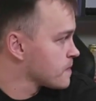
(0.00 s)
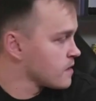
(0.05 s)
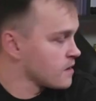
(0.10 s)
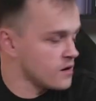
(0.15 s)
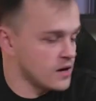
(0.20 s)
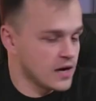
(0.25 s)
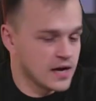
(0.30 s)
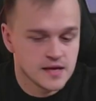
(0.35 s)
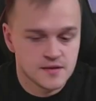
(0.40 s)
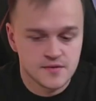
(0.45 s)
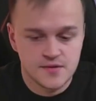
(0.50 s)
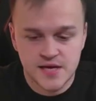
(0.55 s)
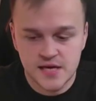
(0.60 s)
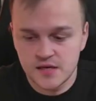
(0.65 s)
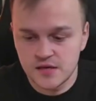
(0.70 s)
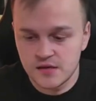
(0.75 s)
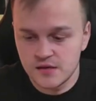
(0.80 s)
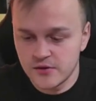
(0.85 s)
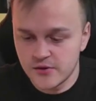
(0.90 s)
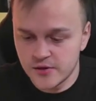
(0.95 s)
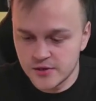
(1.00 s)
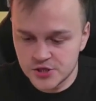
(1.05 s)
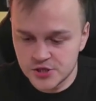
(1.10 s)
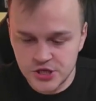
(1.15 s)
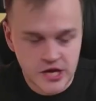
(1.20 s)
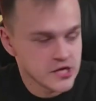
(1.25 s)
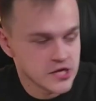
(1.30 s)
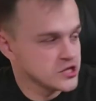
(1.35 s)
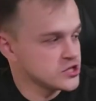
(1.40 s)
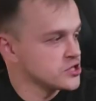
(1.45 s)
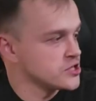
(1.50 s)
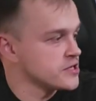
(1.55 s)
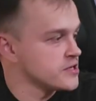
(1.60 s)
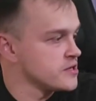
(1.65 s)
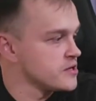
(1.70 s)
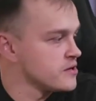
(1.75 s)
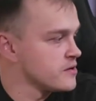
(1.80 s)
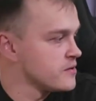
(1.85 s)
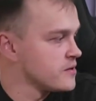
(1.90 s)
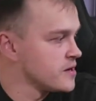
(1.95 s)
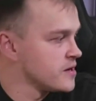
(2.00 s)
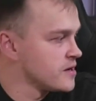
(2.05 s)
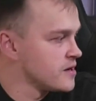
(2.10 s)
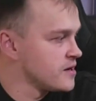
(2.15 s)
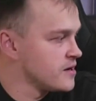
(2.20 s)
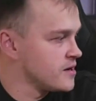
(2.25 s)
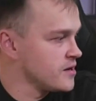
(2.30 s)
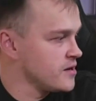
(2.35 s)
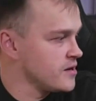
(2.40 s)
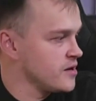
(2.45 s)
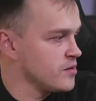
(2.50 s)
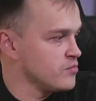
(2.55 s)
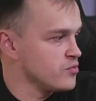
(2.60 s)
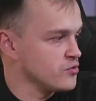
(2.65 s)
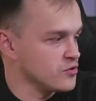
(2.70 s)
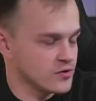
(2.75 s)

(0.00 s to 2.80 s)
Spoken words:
and then changing a book.